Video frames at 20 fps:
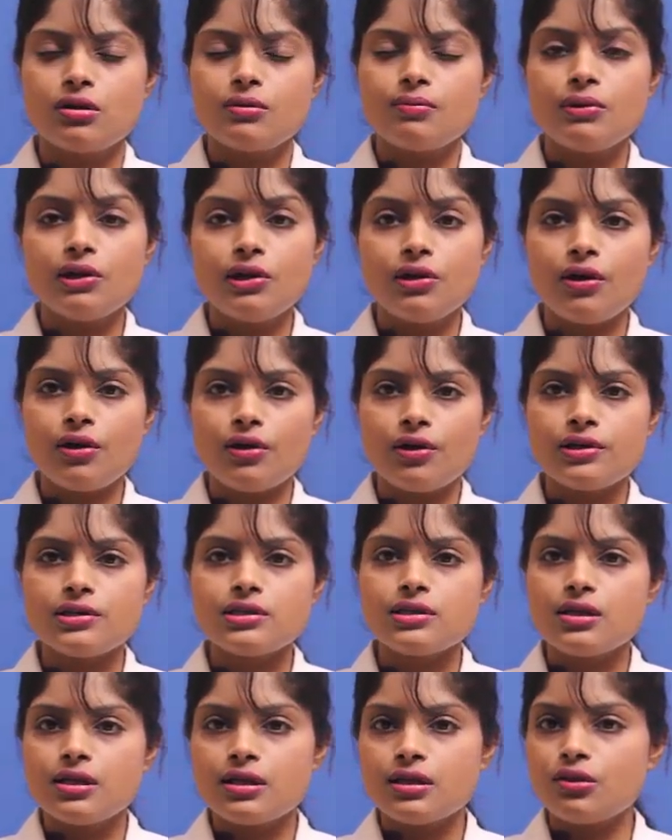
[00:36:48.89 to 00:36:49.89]

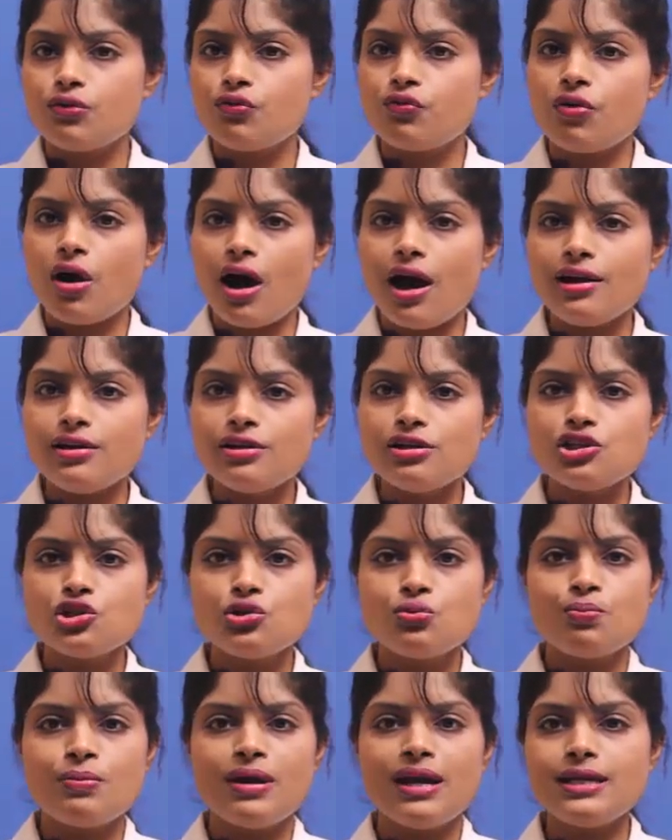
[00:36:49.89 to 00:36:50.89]
because the
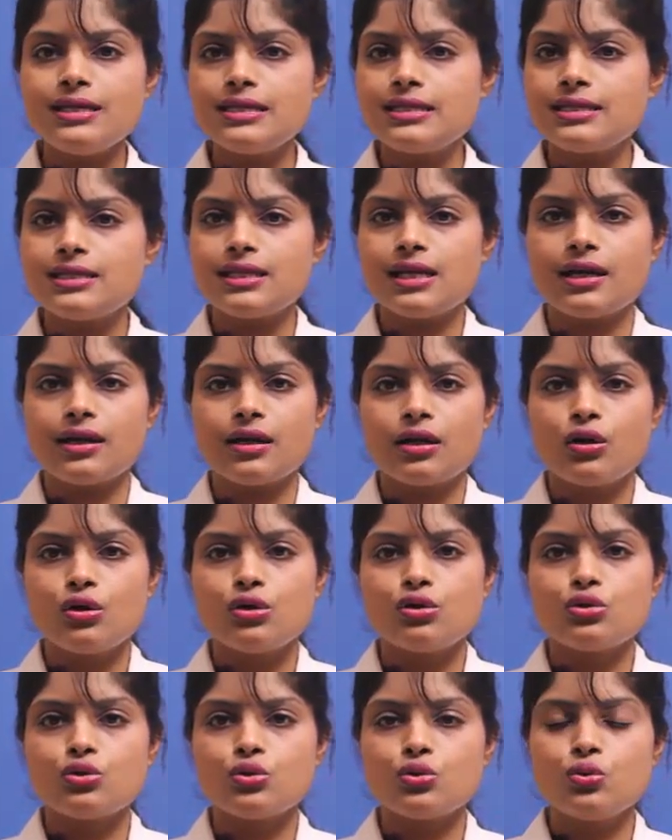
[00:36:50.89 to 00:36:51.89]
varnish may stick
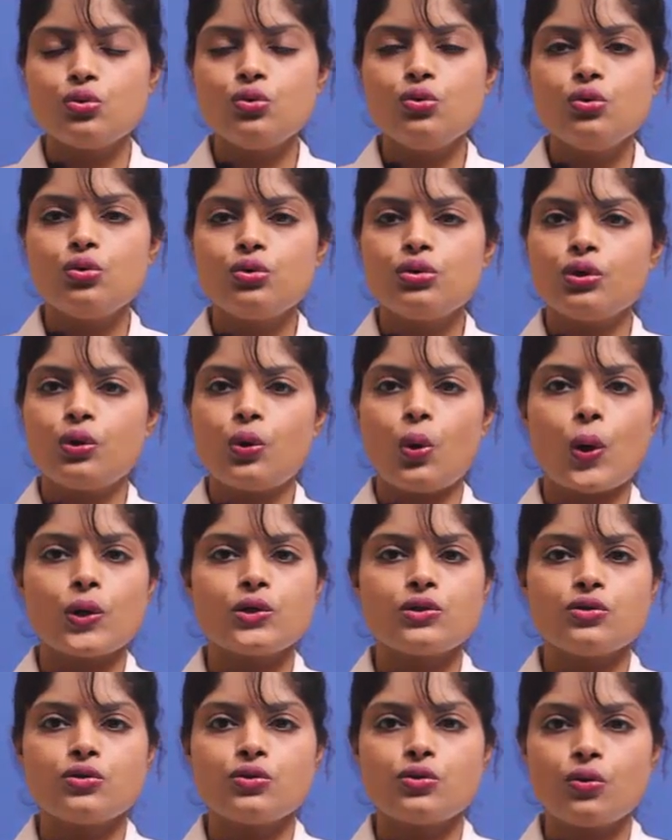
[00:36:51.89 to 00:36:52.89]
to the
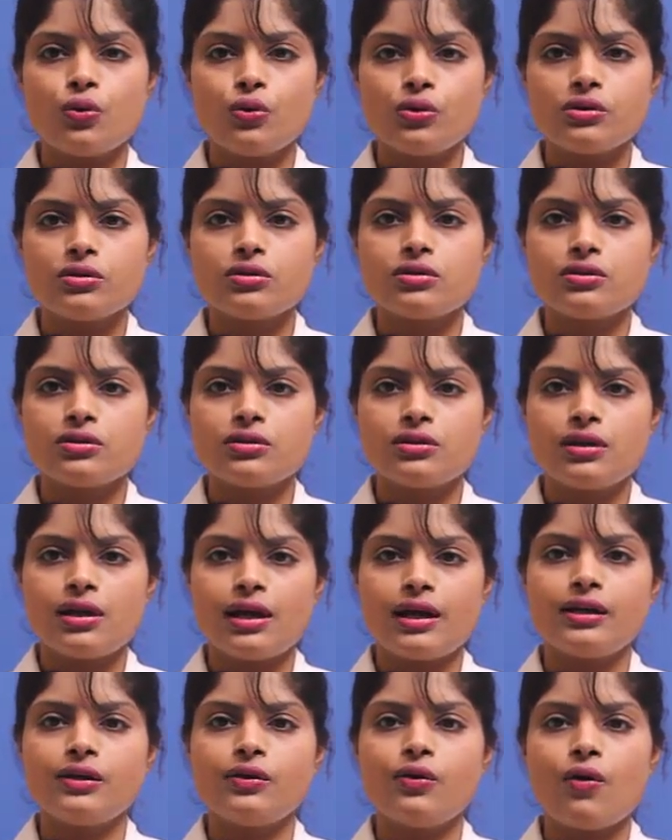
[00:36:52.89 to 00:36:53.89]
cotton rolls
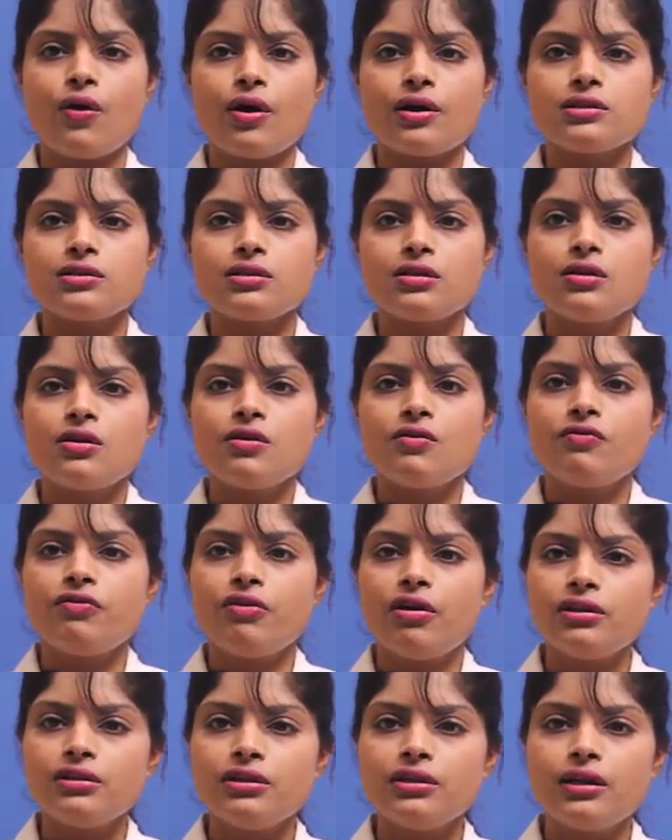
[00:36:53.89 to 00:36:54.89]
and cause
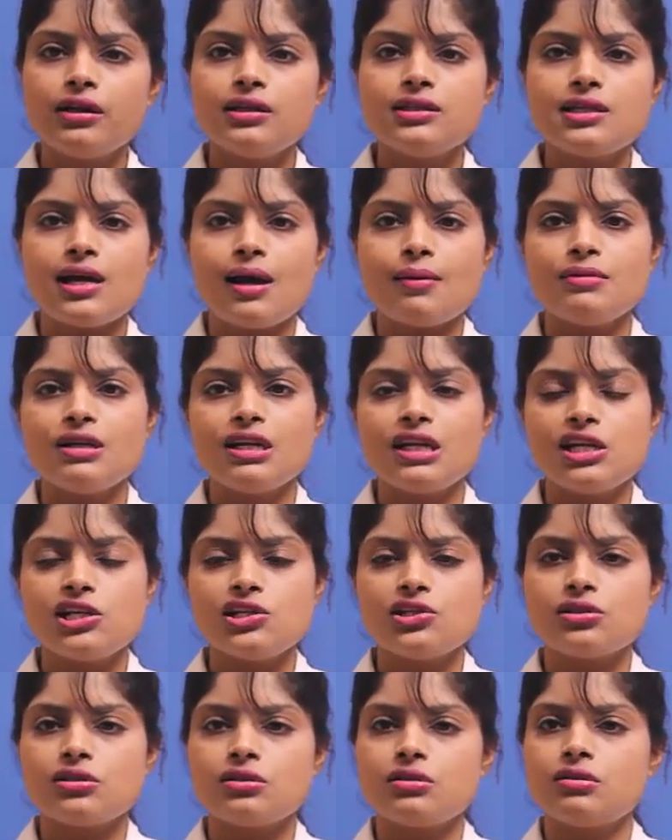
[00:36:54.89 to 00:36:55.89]
further
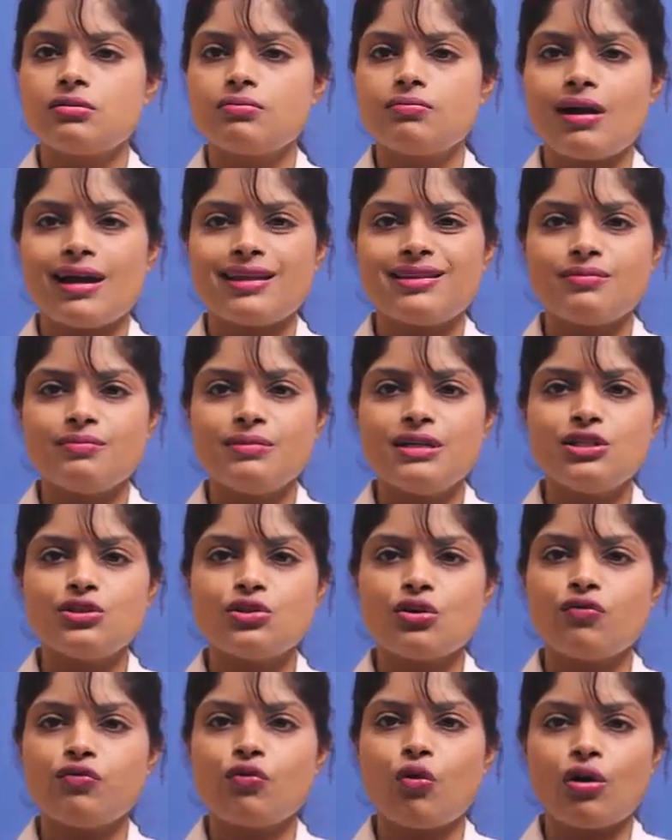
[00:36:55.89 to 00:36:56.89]
contamination by the
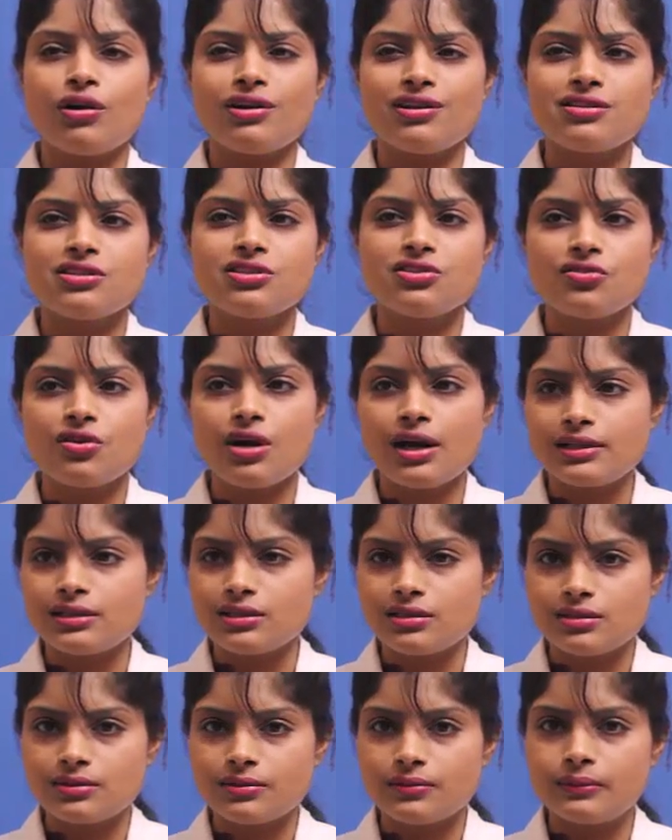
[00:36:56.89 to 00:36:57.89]
means of cotton
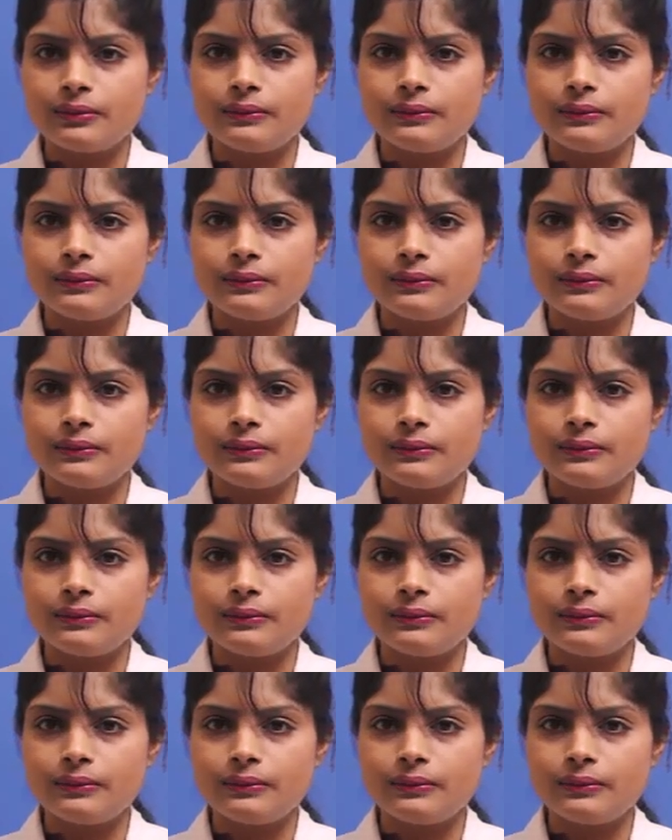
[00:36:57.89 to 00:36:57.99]
strands.